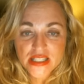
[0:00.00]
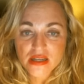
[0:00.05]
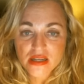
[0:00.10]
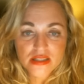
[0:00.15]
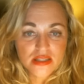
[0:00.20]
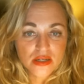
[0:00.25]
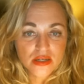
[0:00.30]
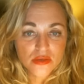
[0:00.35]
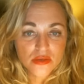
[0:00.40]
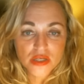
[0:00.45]
I
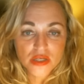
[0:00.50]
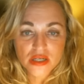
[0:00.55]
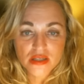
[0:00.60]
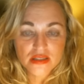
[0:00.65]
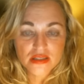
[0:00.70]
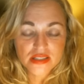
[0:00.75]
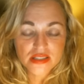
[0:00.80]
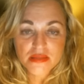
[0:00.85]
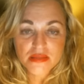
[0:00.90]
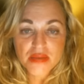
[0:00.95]
was like,
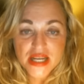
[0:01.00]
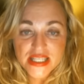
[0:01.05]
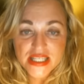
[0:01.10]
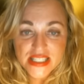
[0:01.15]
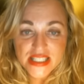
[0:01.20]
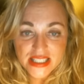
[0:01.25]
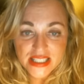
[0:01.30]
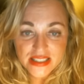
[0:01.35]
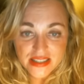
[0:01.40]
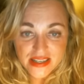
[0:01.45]
wow, it's
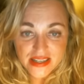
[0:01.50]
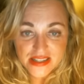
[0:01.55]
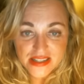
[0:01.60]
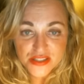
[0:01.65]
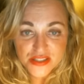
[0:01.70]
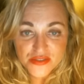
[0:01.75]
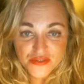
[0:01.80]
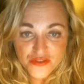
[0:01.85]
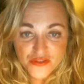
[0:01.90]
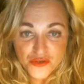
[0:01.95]
amazing it
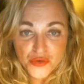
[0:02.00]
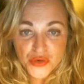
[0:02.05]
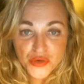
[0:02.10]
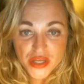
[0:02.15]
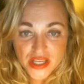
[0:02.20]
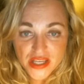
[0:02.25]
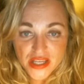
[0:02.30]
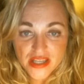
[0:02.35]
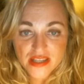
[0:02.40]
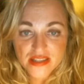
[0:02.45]
lasted four
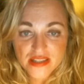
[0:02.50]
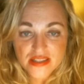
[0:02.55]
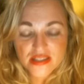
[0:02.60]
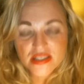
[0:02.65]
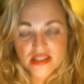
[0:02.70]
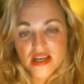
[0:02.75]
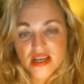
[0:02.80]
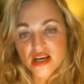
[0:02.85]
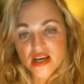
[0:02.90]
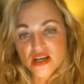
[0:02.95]
years.